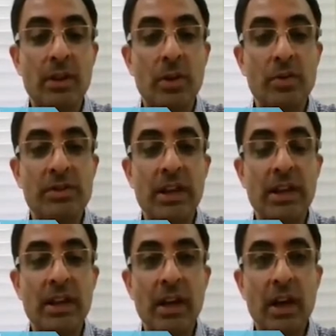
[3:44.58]
use
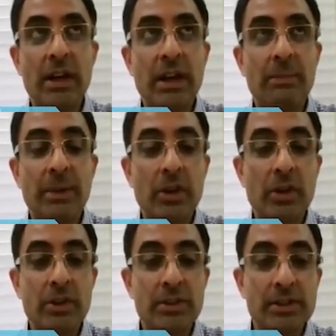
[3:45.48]
in lung
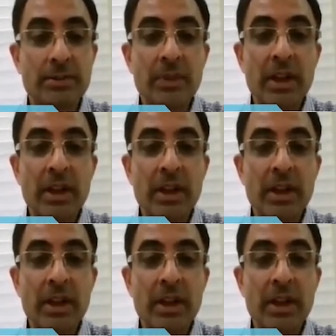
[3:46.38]
pathologies.